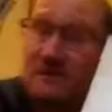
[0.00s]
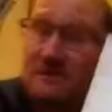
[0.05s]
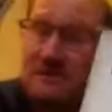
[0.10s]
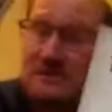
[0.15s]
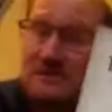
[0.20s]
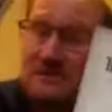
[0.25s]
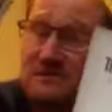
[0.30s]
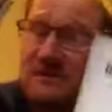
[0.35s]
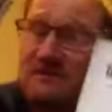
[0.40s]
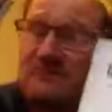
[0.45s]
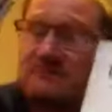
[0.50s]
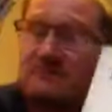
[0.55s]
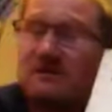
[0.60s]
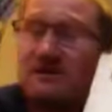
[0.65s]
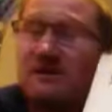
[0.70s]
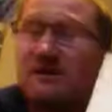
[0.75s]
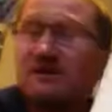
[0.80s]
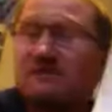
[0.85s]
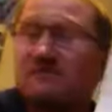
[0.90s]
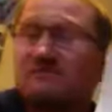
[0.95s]
and it's one of
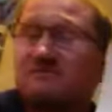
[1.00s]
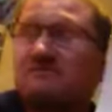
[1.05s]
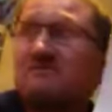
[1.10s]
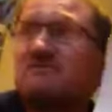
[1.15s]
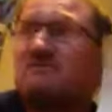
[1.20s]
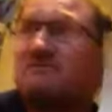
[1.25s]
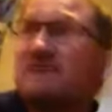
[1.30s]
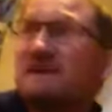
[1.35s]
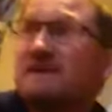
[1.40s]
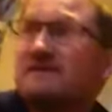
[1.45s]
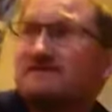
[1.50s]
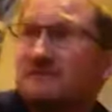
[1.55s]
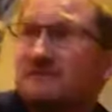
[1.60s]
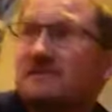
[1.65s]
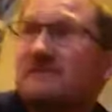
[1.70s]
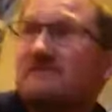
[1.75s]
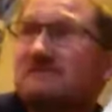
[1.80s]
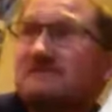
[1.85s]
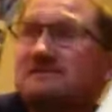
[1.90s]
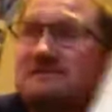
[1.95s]
my
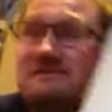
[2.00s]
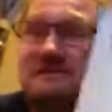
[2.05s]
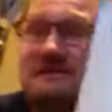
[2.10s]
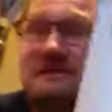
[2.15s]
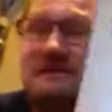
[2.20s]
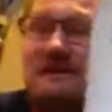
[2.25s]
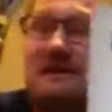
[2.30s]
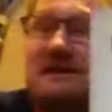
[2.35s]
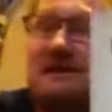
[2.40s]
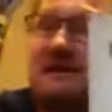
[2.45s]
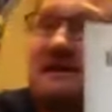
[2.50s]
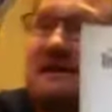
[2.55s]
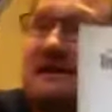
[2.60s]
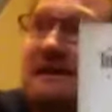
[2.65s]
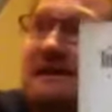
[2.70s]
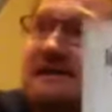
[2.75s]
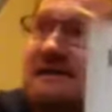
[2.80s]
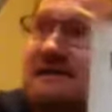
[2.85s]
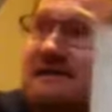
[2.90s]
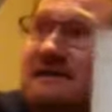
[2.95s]
favourites
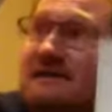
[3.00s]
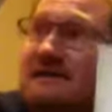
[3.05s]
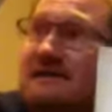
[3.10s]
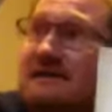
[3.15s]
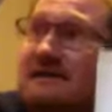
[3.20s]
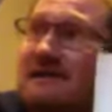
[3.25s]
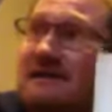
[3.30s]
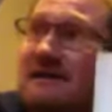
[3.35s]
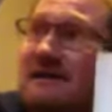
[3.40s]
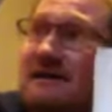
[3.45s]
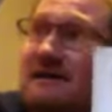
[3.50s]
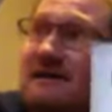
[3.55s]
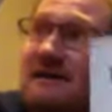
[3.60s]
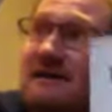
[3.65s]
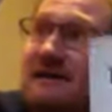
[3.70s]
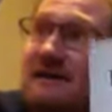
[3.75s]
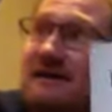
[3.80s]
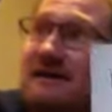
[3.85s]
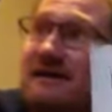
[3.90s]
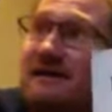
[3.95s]
in the
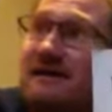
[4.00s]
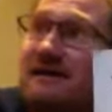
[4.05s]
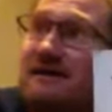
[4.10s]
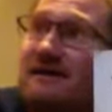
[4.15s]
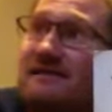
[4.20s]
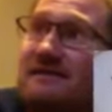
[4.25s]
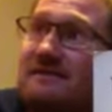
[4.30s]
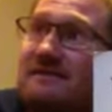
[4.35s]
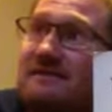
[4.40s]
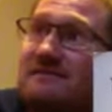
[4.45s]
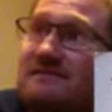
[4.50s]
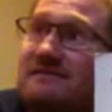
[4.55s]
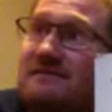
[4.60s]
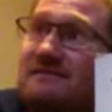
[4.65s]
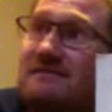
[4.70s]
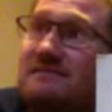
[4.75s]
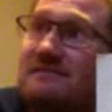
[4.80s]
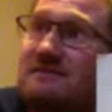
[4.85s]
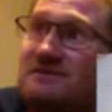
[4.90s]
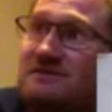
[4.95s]

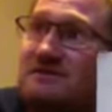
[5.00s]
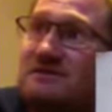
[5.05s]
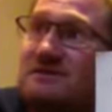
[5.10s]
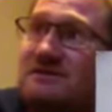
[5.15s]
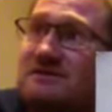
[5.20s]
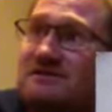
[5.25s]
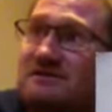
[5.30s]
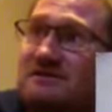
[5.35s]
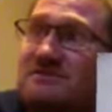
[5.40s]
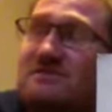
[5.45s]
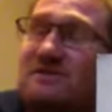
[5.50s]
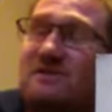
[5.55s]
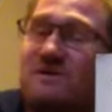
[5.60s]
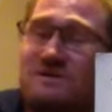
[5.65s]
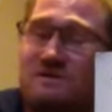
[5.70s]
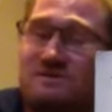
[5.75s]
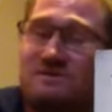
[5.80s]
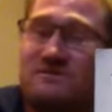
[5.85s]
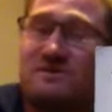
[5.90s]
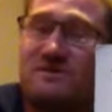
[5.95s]
music and the
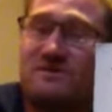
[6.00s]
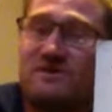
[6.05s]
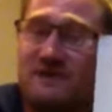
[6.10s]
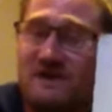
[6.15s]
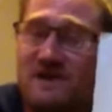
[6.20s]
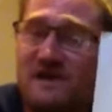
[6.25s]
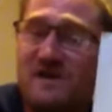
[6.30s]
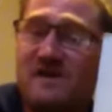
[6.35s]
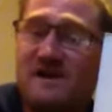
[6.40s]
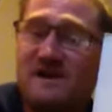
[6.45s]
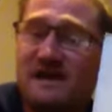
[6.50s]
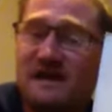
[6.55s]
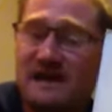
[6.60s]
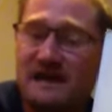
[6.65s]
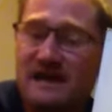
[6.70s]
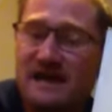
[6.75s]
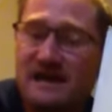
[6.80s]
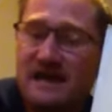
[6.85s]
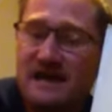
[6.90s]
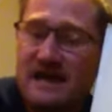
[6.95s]
songs of Laurel and Hardy.
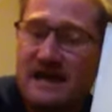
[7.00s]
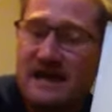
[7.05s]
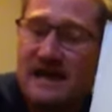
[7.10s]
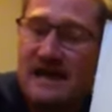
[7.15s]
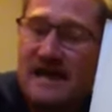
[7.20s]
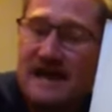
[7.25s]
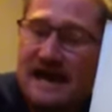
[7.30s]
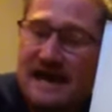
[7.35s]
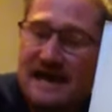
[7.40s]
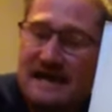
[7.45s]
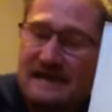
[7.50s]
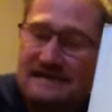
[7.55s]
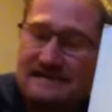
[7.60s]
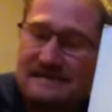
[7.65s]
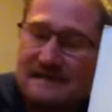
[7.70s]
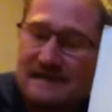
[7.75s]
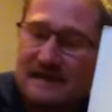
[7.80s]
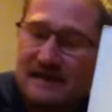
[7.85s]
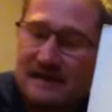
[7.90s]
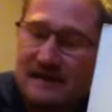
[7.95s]
And
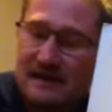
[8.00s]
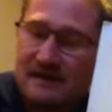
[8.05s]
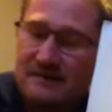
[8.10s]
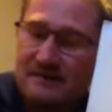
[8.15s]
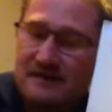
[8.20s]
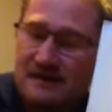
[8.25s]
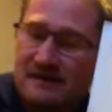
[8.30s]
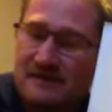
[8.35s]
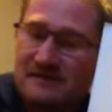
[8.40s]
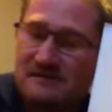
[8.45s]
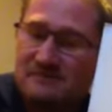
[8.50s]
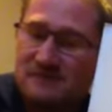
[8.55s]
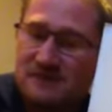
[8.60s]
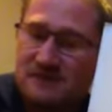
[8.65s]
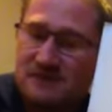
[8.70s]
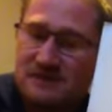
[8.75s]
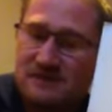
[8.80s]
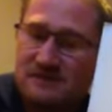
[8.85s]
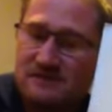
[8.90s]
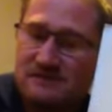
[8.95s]
I think it's
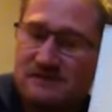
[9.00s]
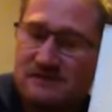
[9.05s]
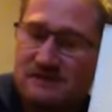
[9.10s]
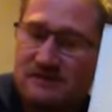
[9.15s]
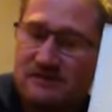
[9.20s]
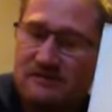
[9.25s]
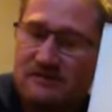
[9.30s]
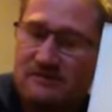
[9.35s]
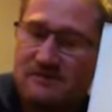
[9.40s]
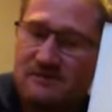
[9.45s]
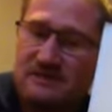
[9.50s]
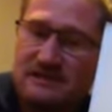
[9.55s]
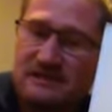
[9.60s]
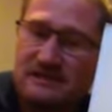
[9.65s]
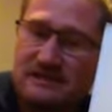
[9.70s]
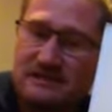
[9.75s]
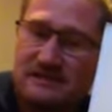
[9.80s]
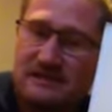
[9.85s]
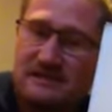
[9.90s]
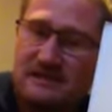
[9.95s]
because they're obviously in
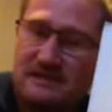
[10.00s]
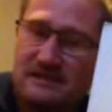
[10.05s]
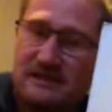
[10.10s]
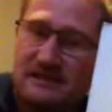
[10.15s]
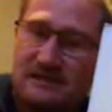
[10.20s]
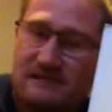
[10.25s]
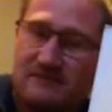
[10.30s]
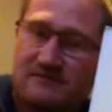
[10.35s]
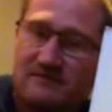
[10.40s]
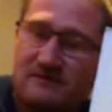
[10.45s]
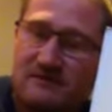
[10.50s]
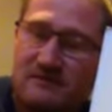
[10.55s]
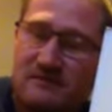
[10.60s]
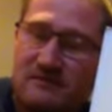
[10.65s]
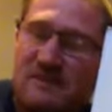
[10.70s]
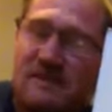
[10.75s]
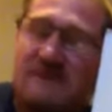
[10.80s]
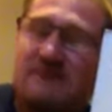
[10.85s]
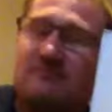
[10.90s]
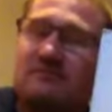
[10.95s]
the scene in the film. I
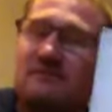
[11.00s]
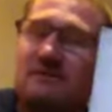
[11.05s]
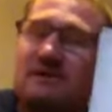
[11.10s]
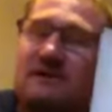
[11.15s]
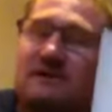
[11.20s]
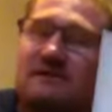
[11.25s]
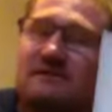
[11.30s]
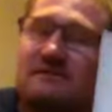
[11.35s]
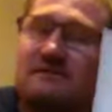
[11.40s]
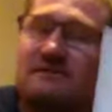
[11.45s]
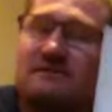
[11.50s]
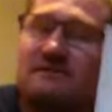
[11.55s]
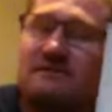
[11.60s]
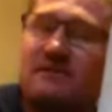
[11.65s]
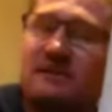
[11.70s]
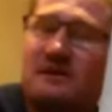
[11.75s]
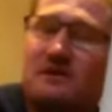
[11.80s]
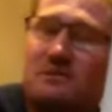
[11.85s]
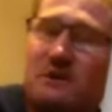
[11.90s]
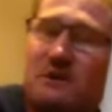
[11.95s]
mean, everybody in the Laurel and
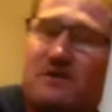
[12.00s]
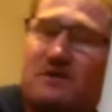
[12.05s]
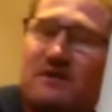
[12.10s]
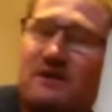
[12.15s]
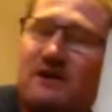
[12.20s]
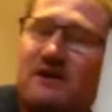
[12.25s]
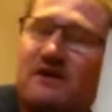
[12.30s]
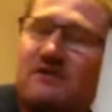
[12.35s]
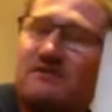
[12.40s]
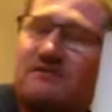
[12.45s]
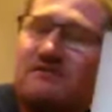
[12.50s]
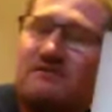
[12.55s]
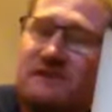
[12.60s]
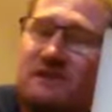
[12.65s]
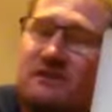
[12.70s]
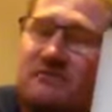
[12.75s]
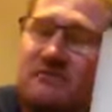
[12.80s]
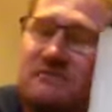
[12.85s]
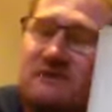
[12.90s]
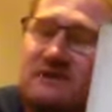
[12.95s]
Hardy world know the
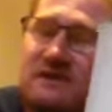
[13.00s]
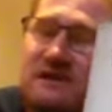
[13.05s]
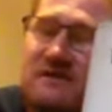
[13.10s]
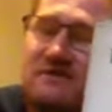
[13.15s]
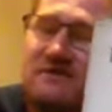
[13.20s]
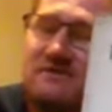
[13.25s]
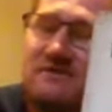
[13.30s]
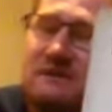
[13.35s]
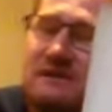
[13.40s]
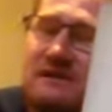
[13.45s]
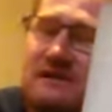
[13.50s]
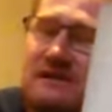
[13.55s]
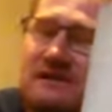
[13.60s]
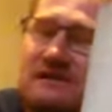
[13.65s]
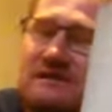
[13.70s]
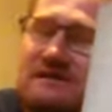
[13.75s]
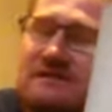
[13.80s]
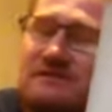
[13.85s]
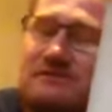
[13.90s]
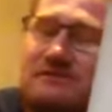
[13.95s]
film, so I don't
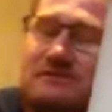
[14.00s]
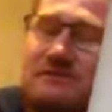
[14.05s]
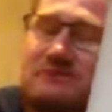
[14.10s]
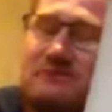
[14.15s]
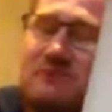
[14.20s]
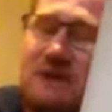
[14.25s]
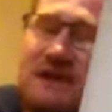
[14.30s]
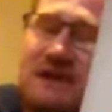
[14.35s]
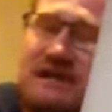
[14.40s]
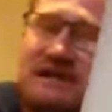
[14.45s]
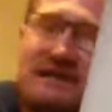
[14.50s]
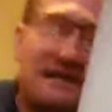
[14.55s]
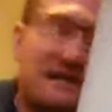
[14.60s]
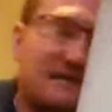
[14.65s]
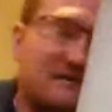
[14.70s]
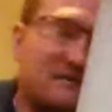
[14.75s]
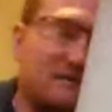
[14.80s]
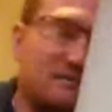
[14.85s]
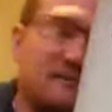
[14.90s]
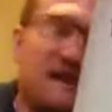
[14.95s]
need to explain the
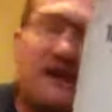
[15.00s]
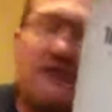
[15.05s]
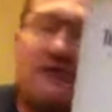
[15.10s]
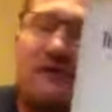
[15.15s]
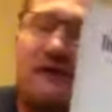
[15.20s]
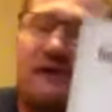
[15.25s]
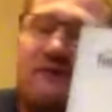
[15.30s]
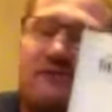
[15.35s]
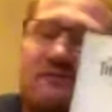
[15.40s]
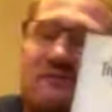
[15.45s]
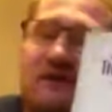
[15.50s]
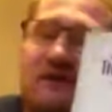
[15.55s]
actual background of the